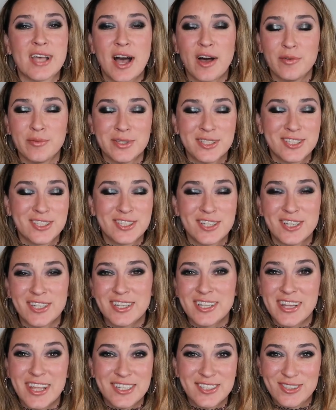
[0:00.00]
I'll be sure
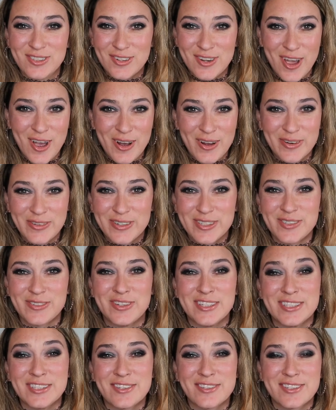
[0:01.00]
to let you know which
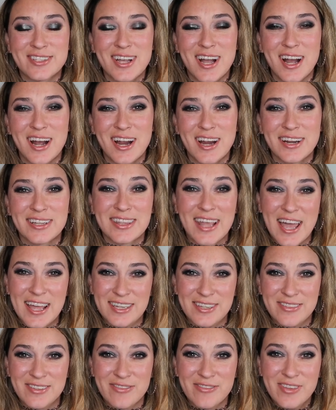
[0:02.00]
ones those are at the
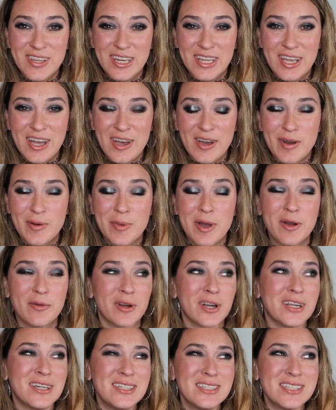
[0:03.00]
end of the video, but
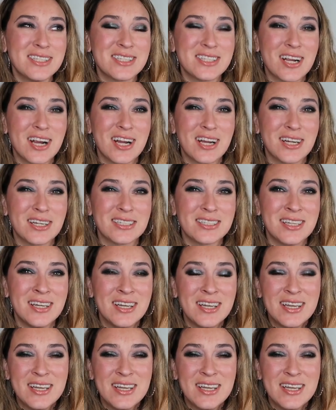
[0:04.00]
we're gonna start